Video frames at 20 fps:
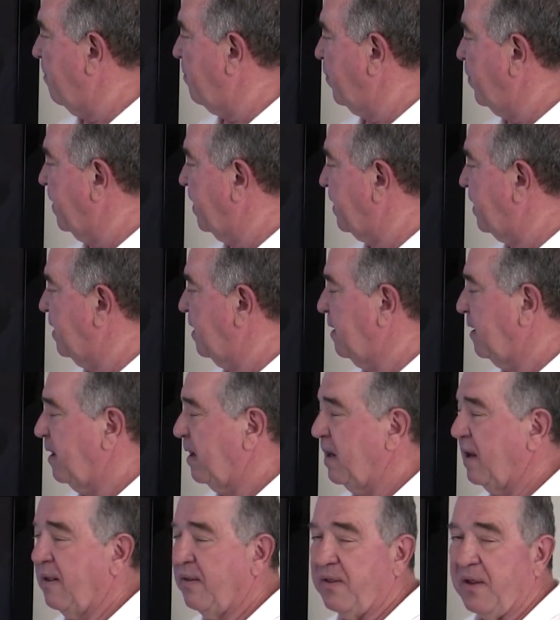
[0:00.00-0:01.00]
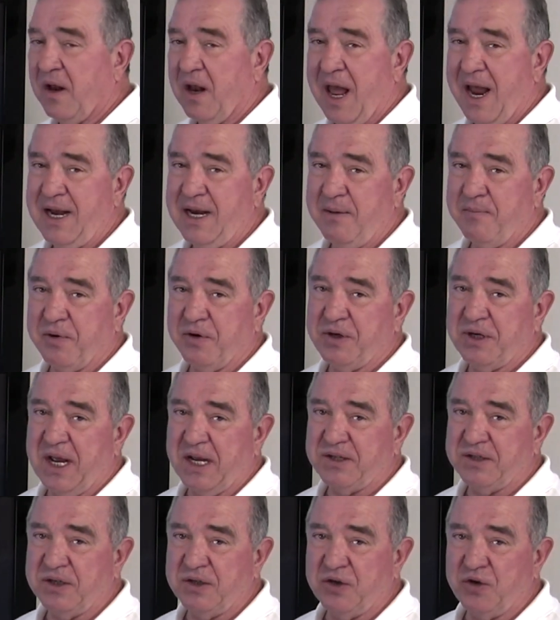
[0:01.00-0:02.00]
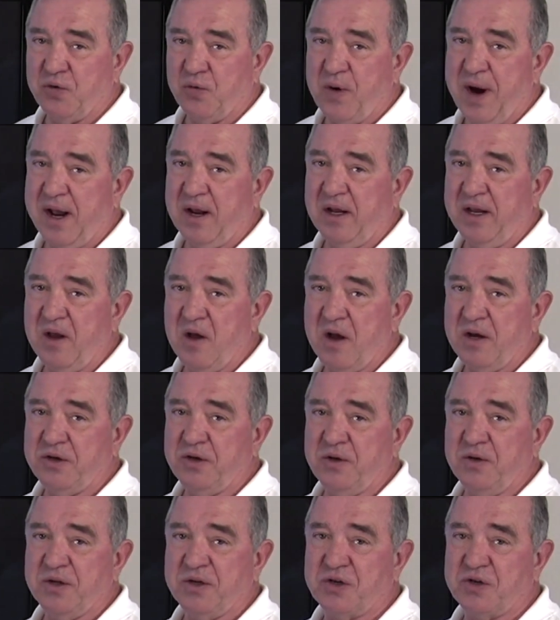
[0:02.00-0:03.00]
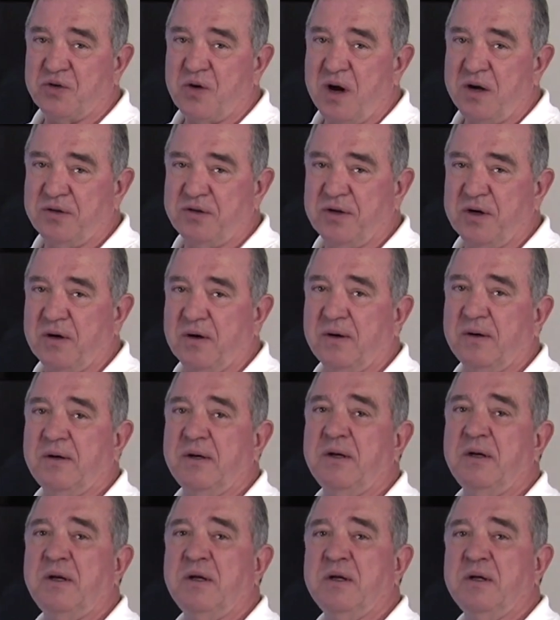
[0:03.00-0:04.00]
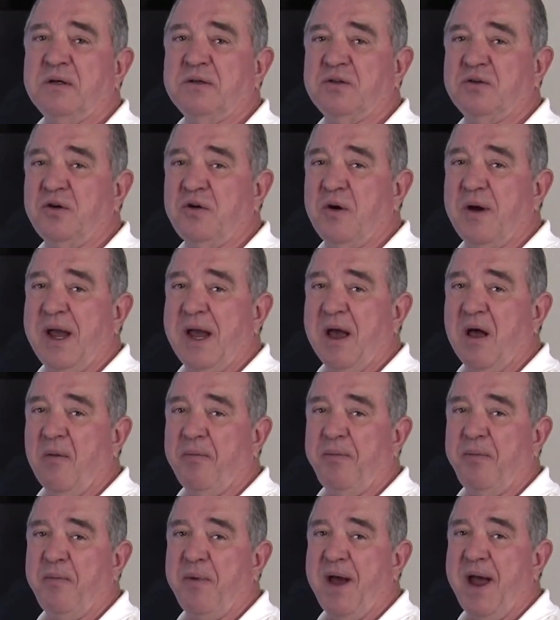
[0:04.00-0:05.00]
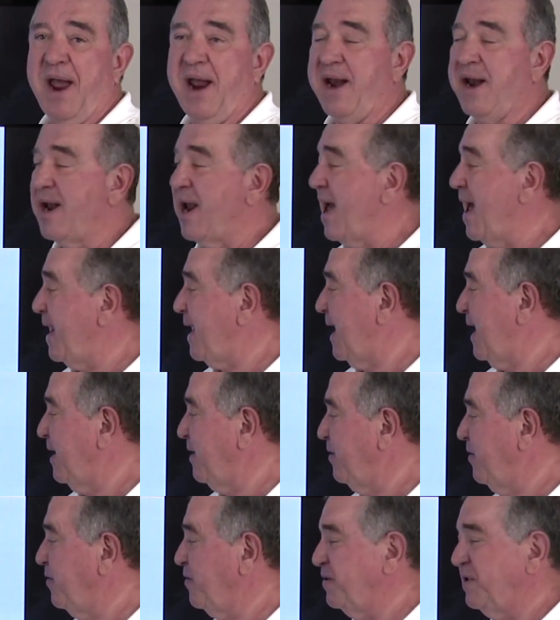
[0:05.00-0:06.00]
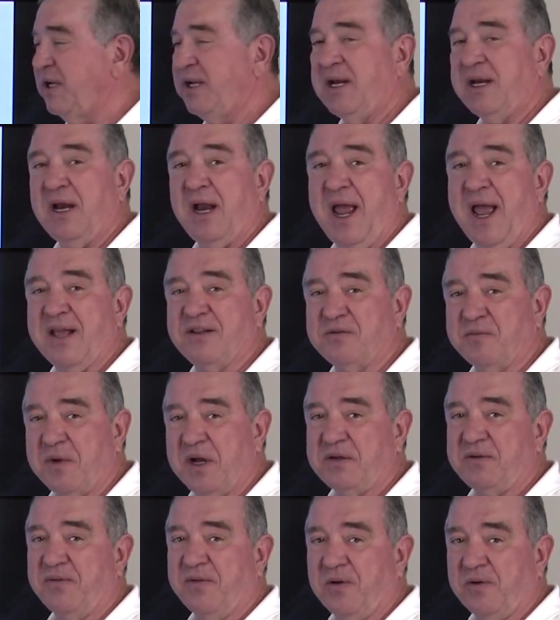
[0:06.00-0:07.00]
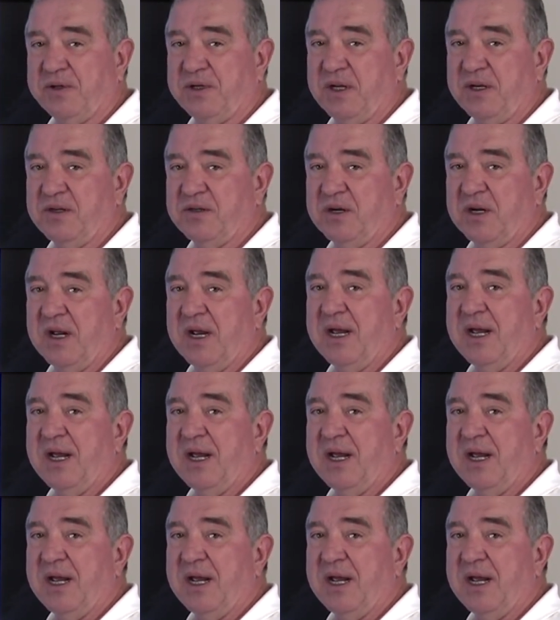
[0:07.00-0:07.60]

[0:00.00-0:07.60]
to put the lightning protection directly onto the structure. So you help by not inducing as much voltage